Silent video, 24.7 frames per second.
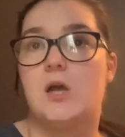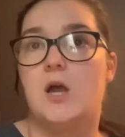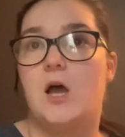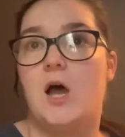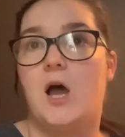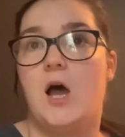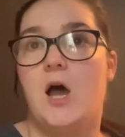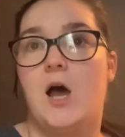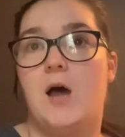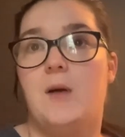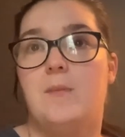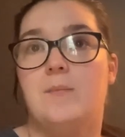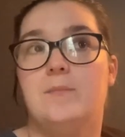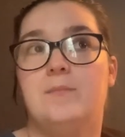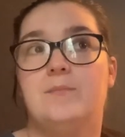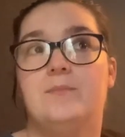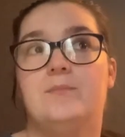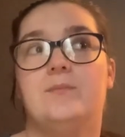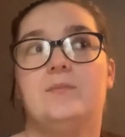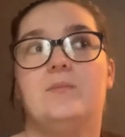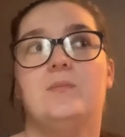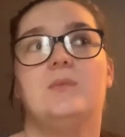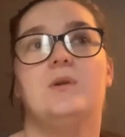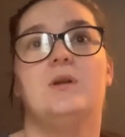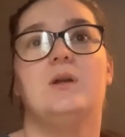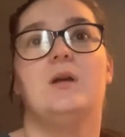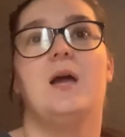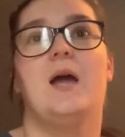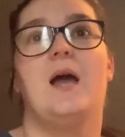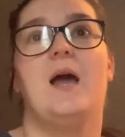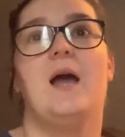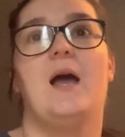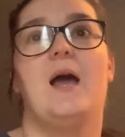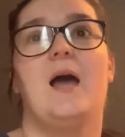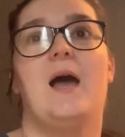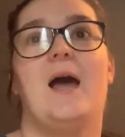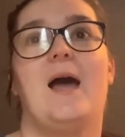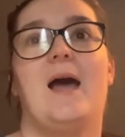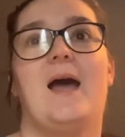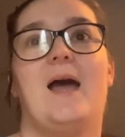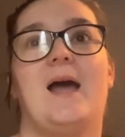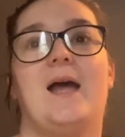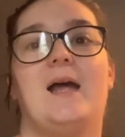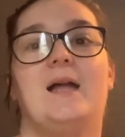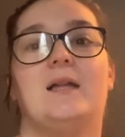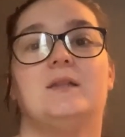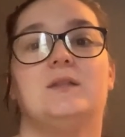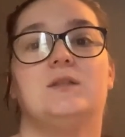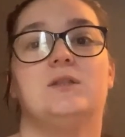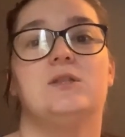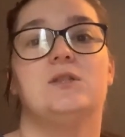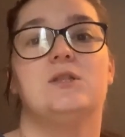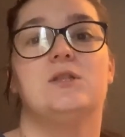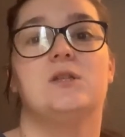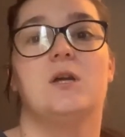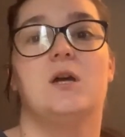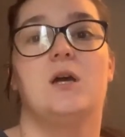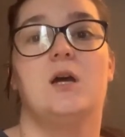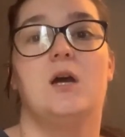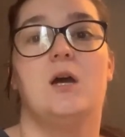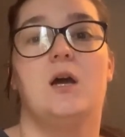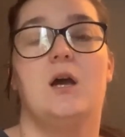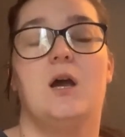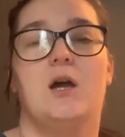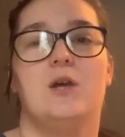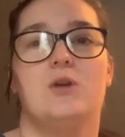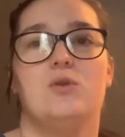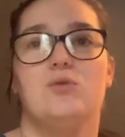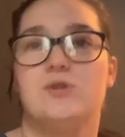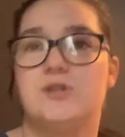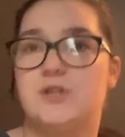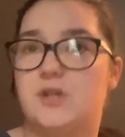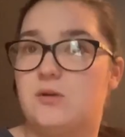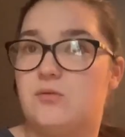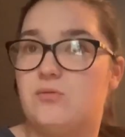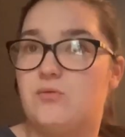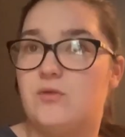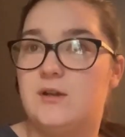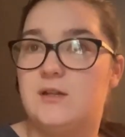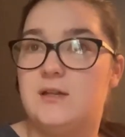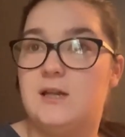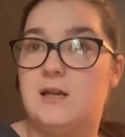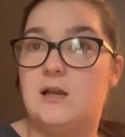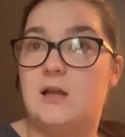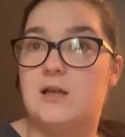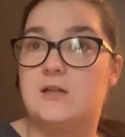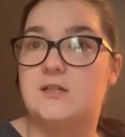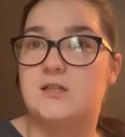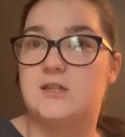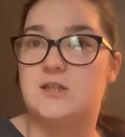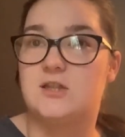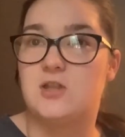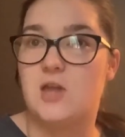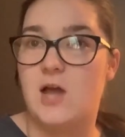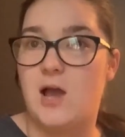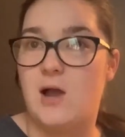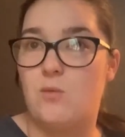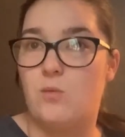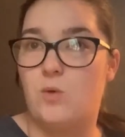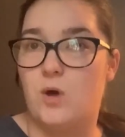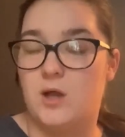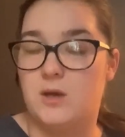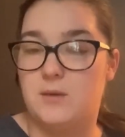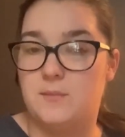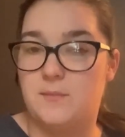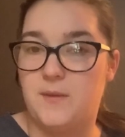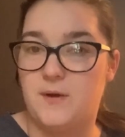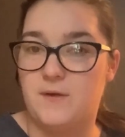And I also really liked that one,